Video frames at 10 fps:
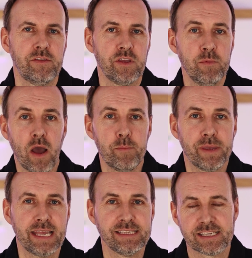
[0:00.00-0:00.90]
you might
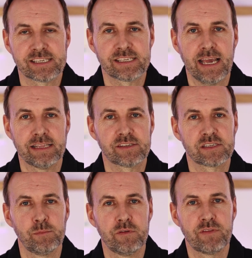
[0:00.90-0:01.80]
begin to sense
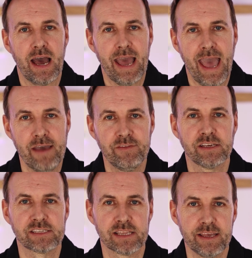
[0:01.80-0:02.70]
some of that
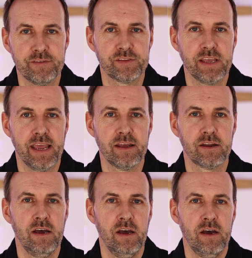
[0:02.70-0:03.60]
heaviness lifting
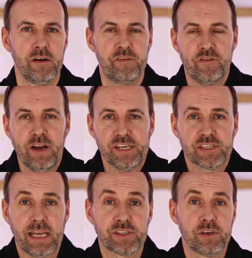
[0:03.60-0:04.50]
and a fresh
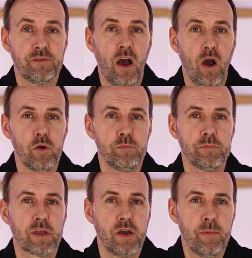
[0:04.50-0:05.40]
sense of
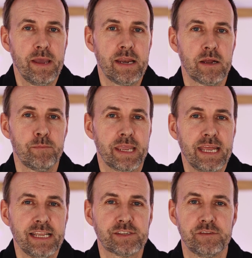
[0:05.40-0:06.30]
hope coming and
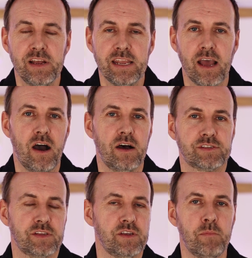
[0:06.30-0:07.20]
beginning to fill your
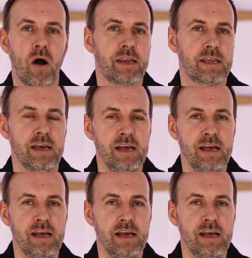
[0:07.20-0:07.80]
heart and your mind.